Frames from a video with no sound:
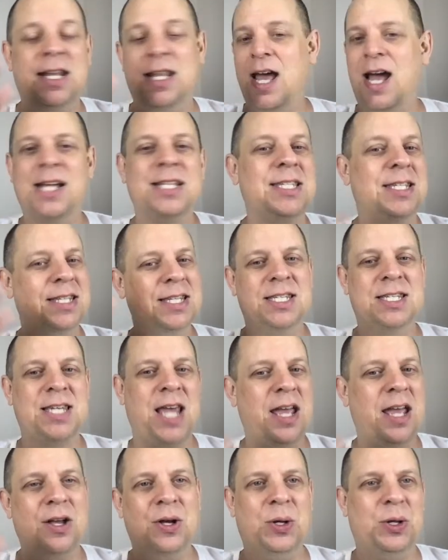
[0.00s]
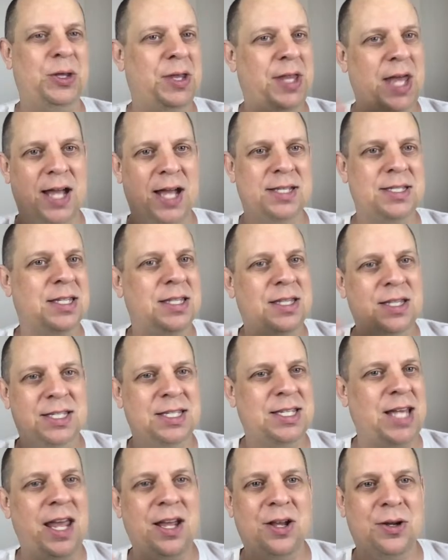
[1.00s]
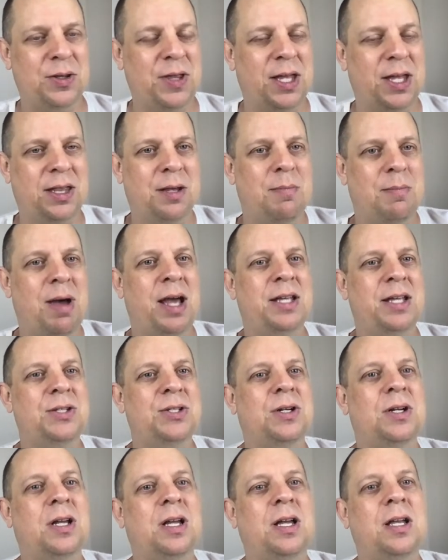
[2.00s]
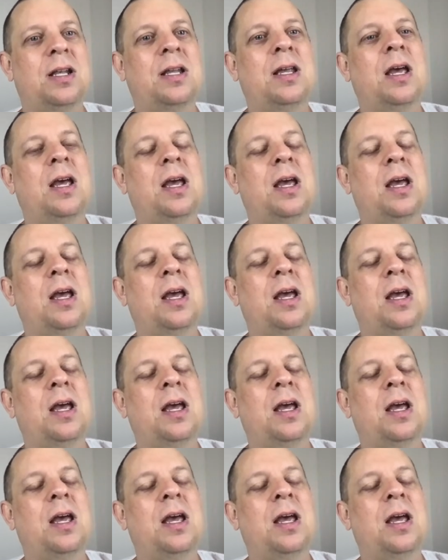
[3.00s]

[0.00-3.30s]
That's the cycle. That's the cycle that the mind's on.